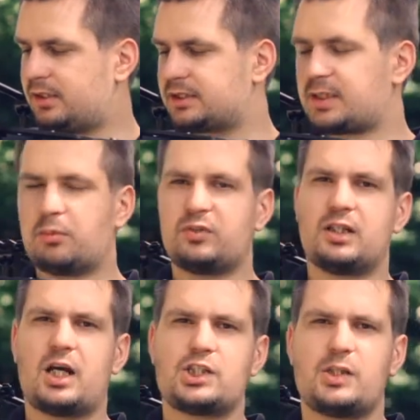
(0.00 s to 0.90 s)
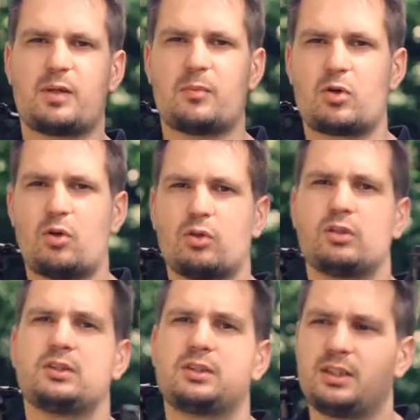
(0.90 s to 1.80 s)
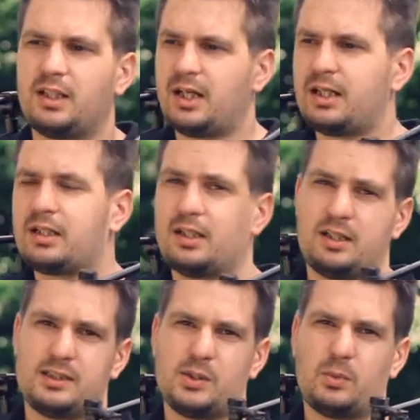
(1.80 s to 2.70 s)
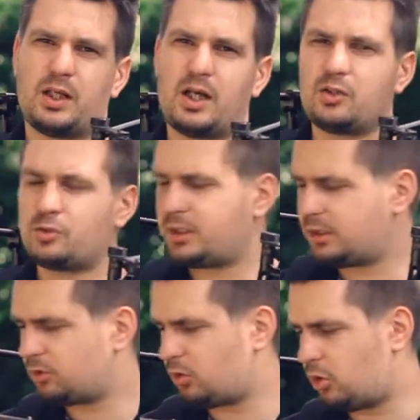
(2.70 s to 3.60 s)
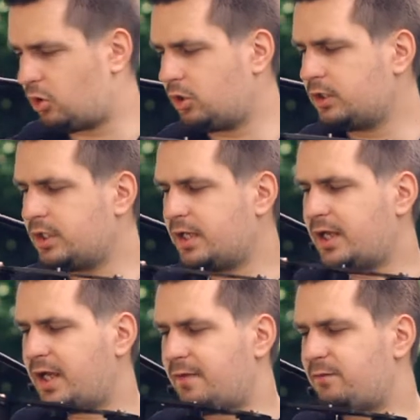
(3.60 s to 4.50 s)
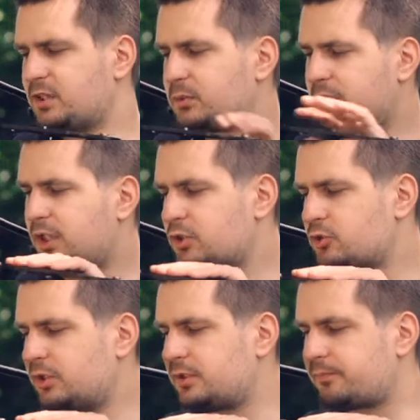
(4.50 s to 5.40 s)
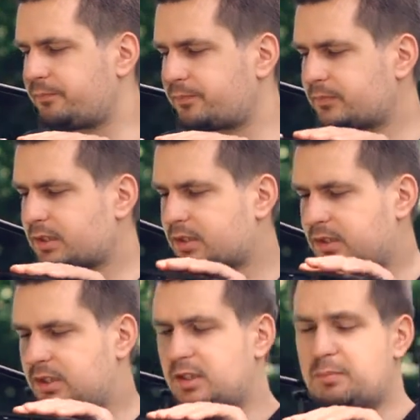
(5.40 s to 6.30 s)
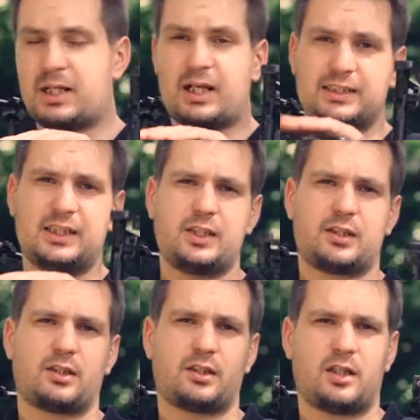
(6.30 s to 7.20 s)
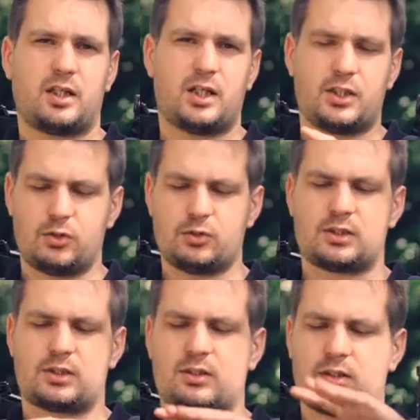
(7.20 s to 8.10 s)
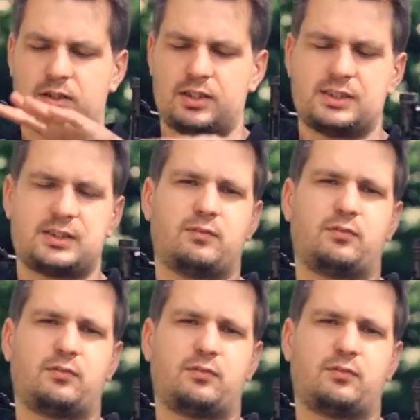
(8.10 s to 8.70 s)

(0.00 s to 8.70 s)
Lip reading: some of the large cheap camcorders like C100 or FS100, but I did use this